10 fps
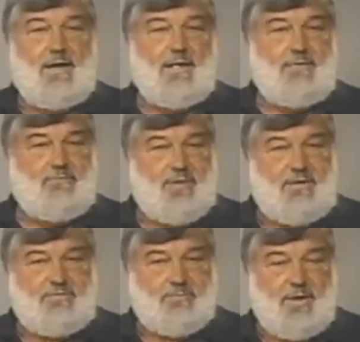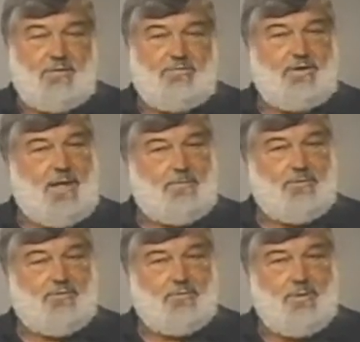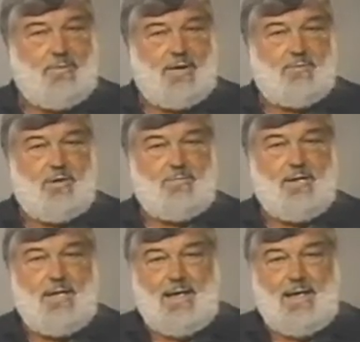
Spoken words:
investments, keeping to a minimum,